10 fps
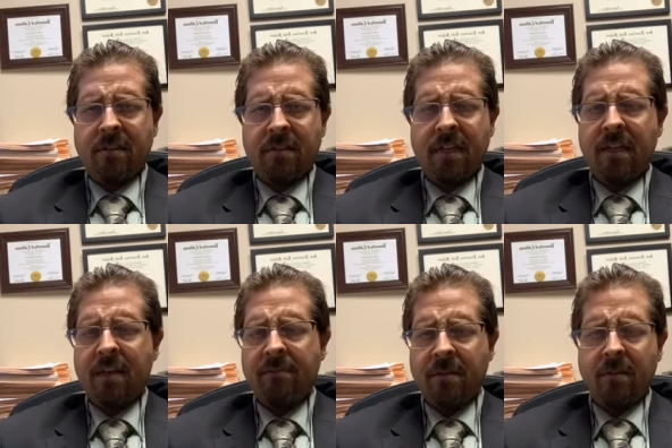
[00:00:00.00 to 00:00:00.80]
6
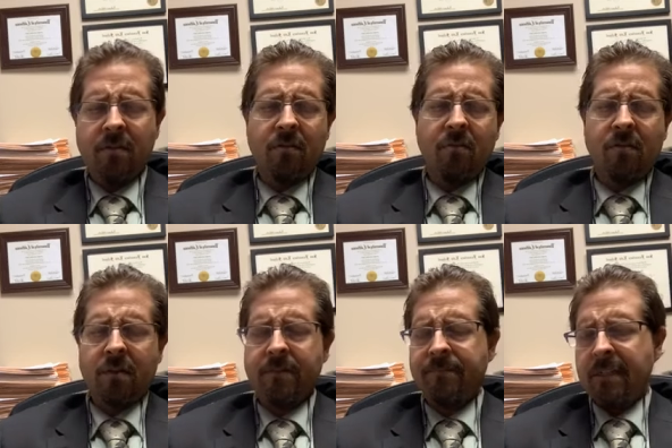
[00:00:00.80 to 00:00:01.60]
a.m., and you can go to
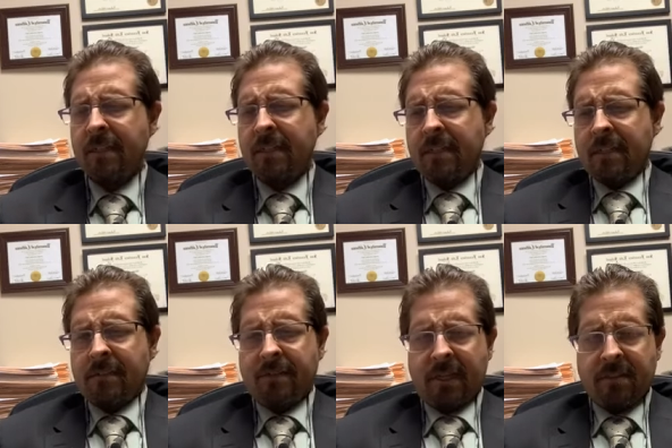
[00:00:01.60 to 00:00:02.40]
work.
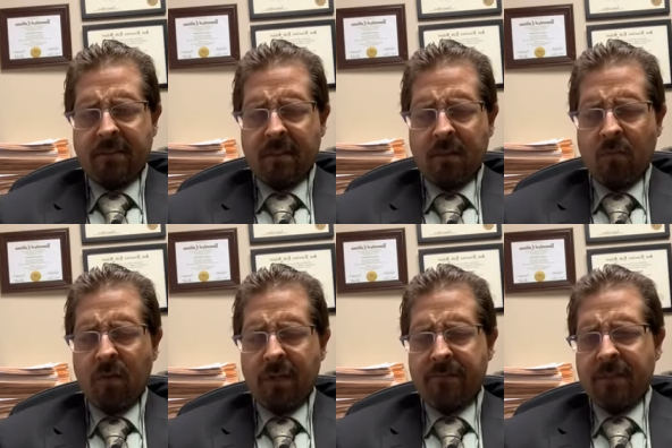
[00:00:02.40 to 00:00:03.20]
That's uh,
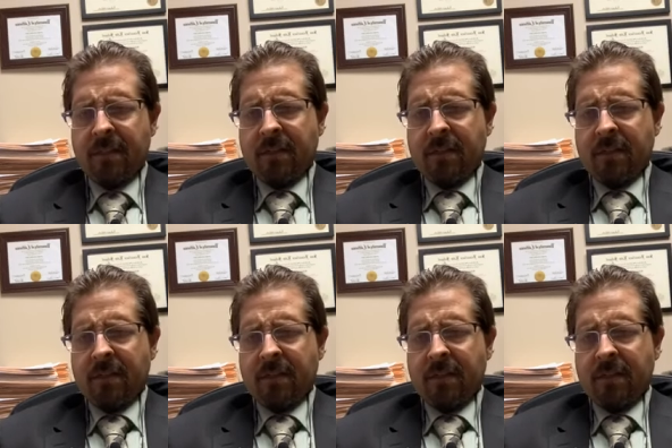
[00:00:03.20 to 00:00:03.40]
one.